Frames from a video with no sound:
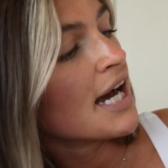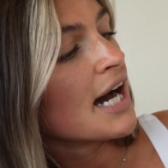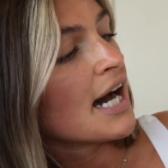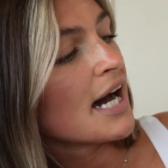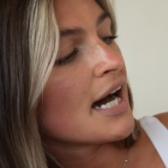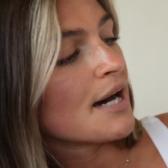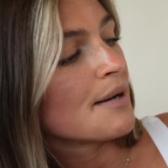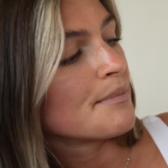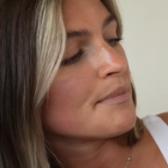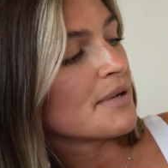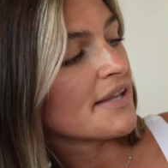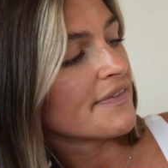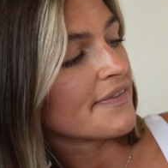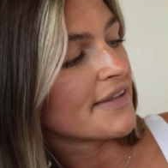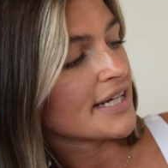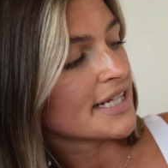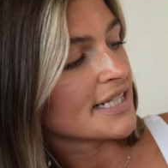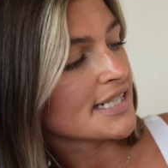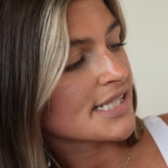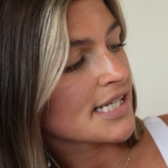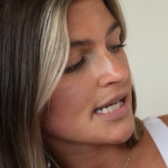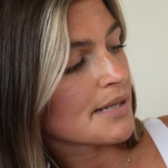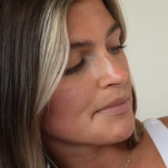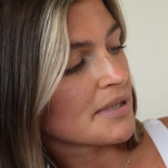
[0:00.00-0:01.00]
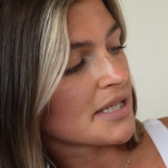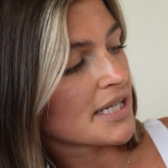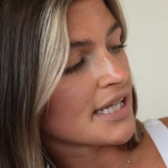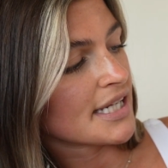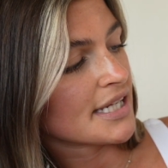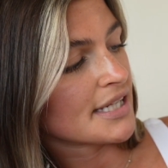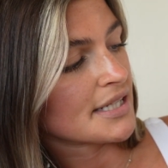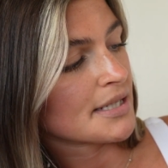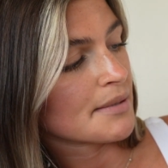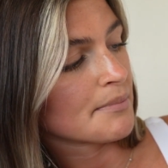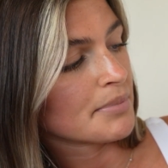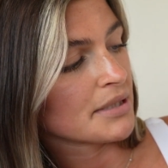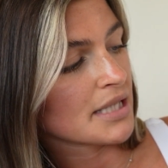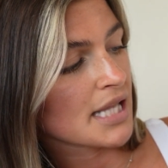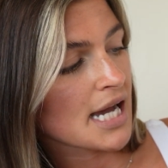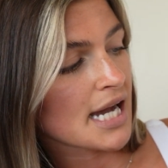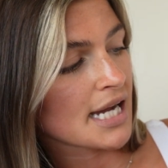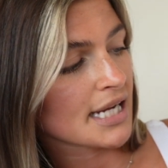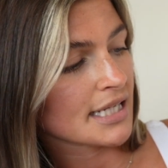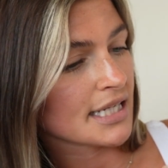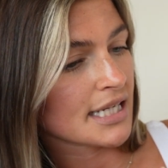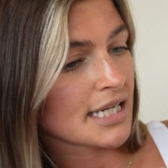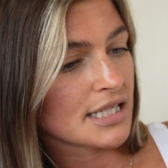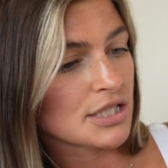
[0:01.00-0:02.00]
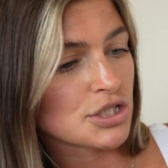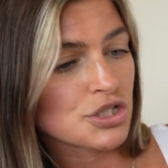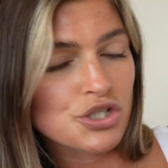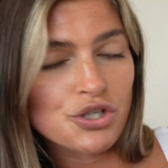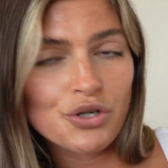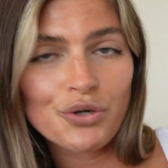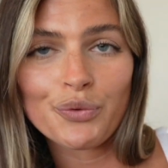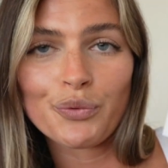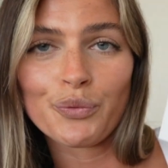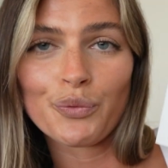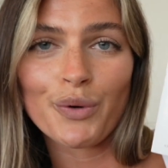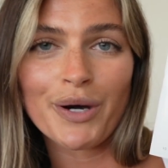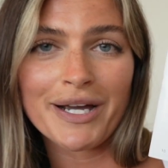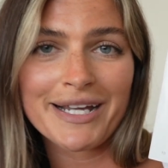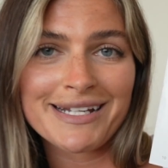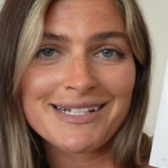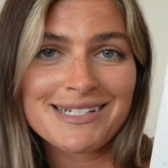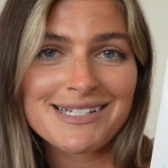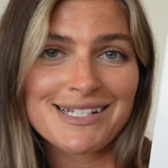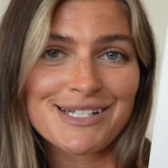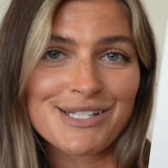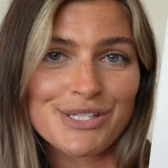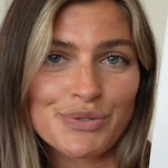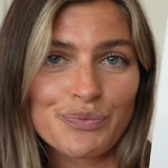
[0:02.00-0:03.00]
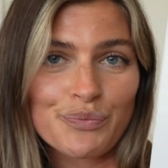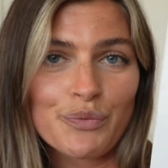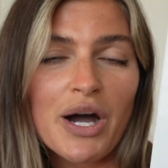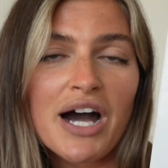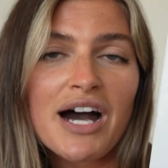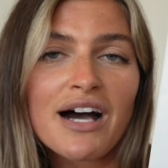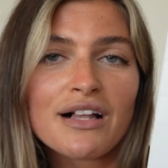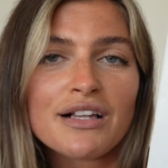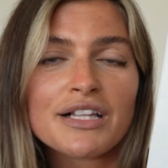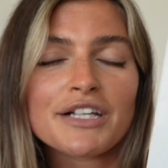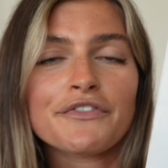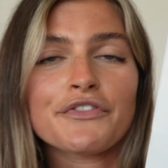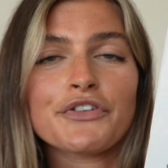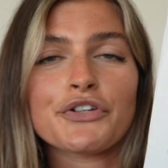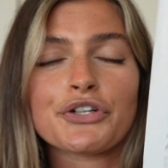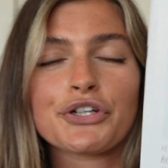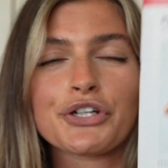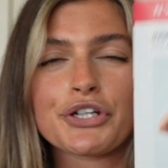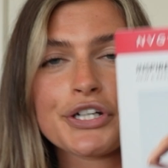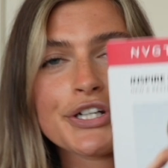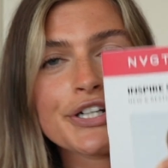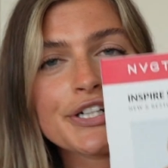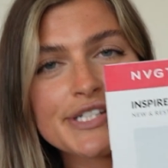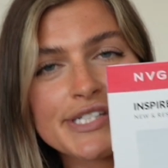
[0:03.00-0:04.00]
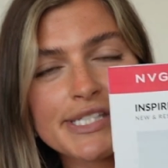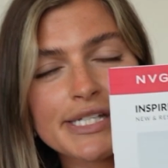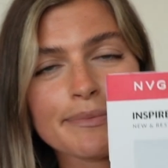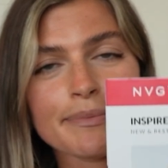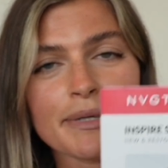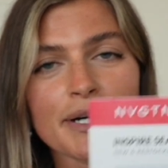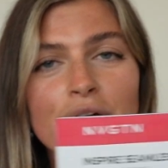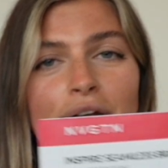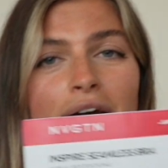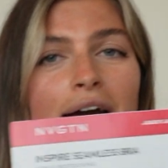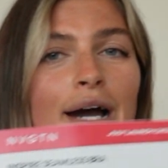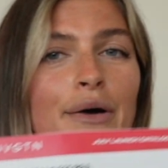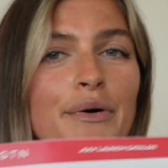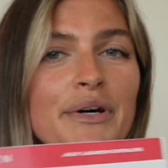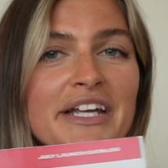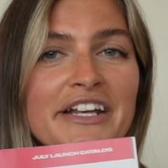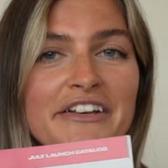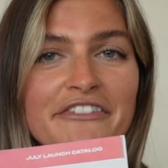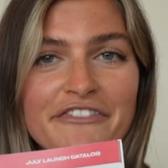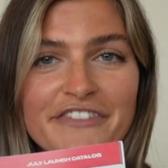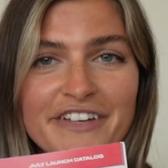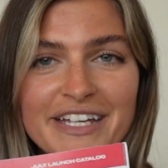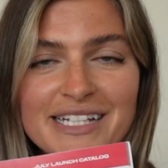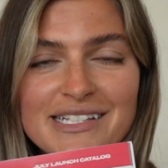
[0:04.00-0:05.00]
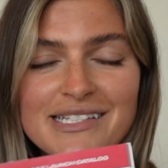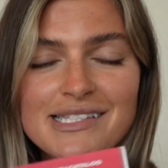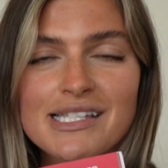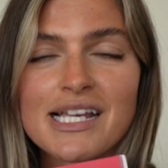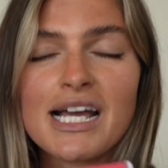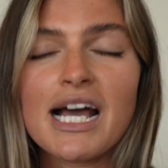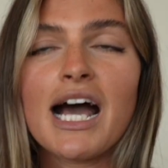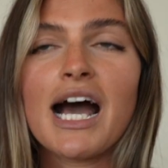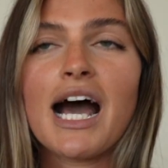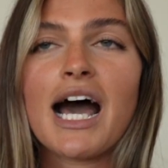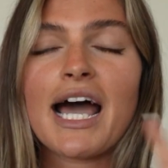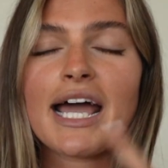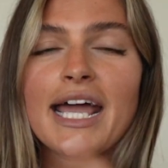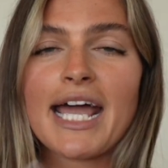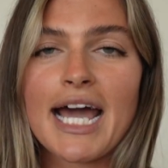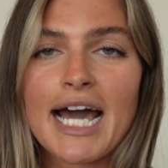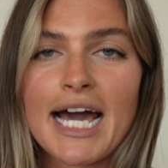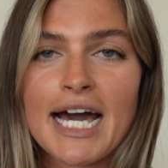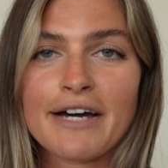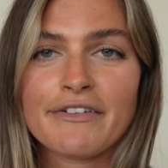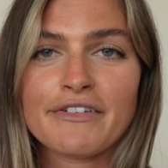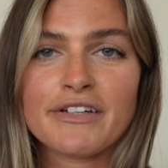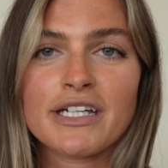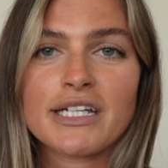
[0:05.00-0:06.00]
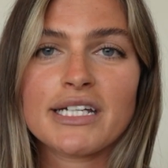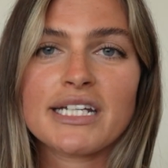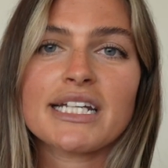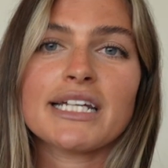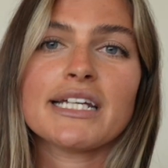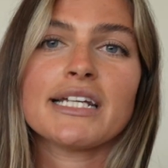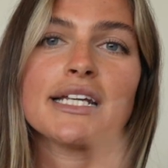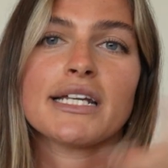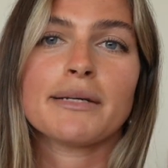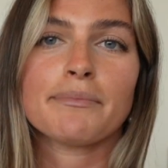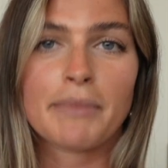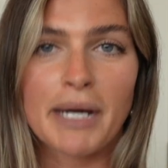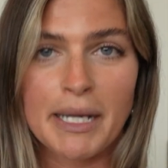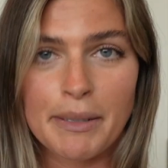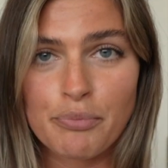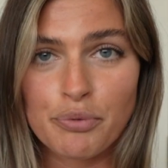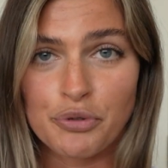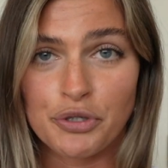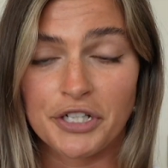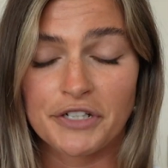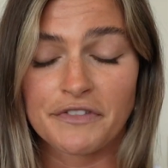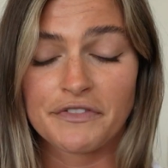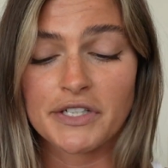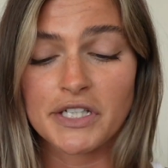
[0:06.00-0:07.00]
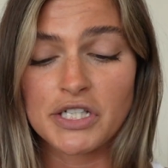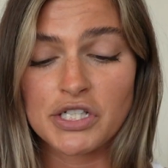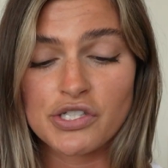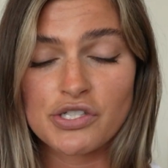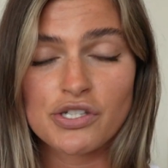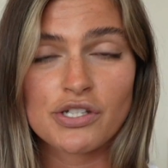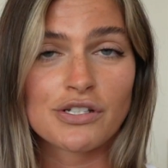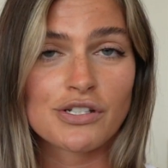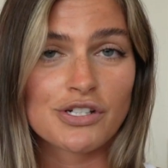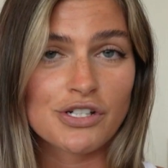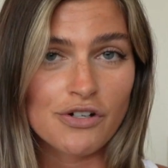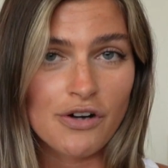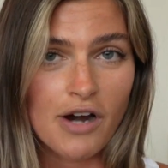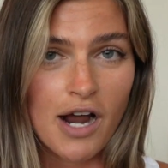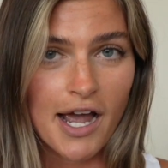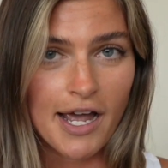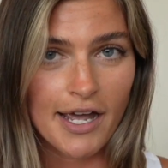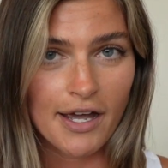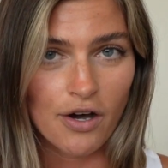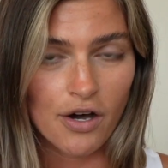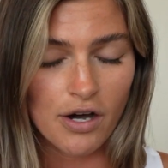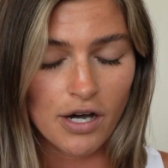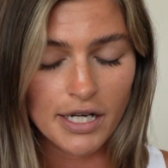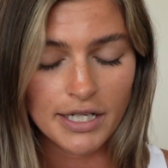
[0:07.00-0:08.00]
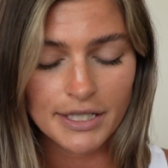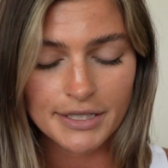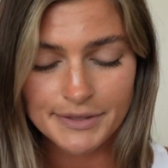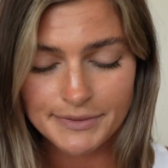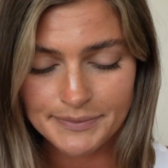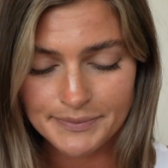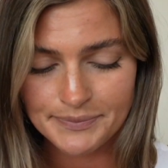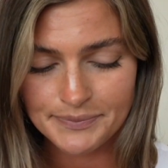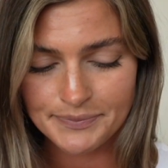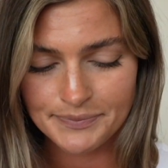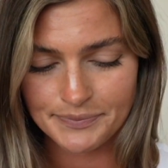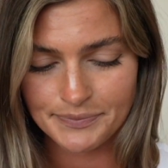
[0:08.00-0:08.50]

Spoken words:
And then it's coming in black and white as well. If you're curious about how it fits, I have it in my previous try on.